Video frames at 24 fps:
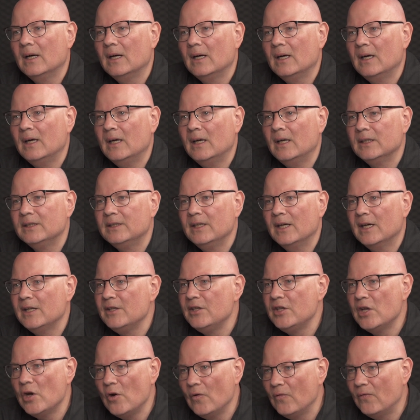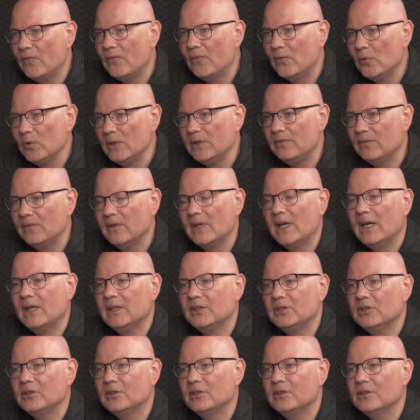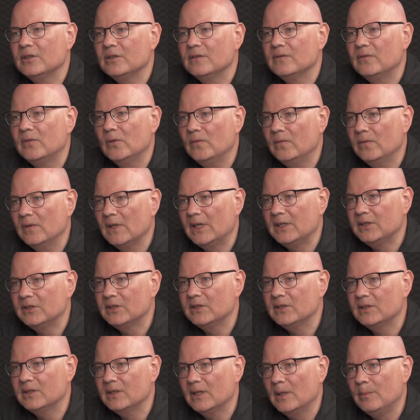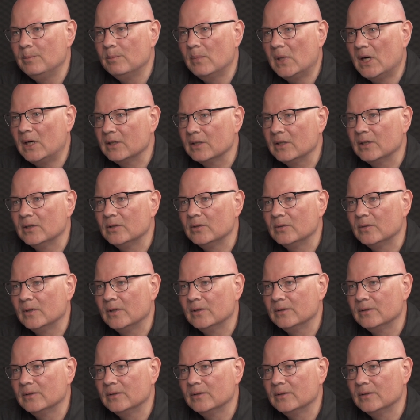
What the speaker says: There are no full-fledged embargo